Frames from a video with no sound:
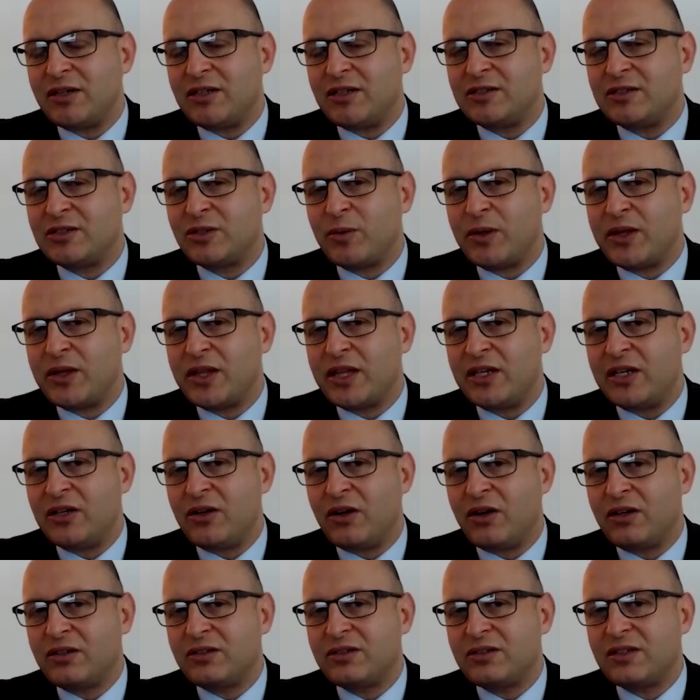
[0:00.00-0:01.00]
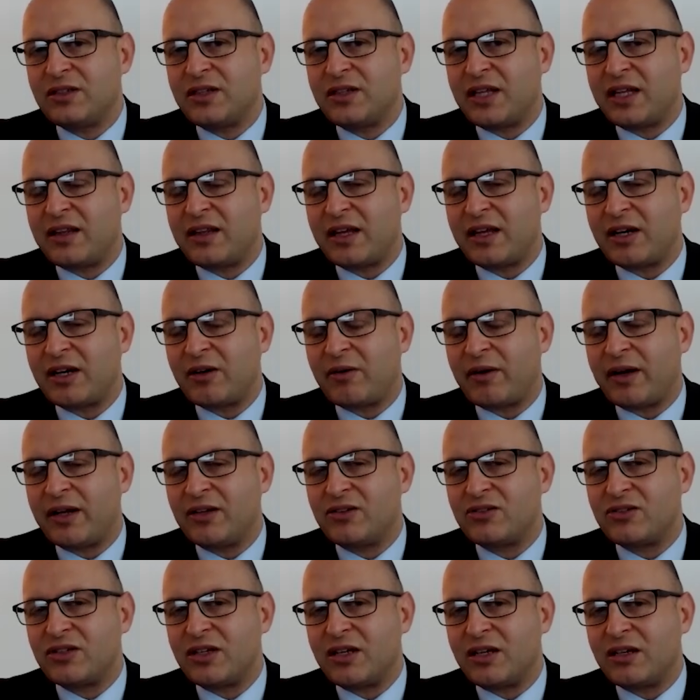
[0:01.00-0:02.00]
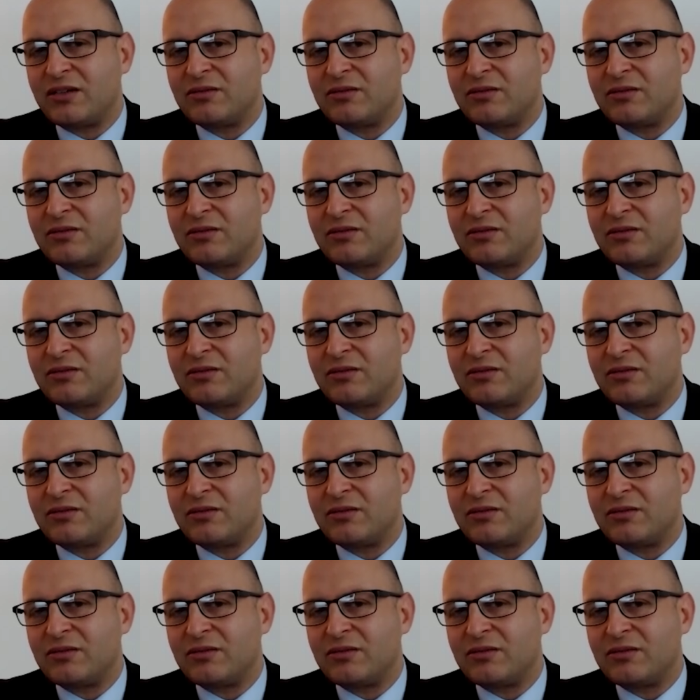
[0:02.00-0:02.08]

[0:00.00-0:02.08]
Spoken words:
And so when they're not, that creates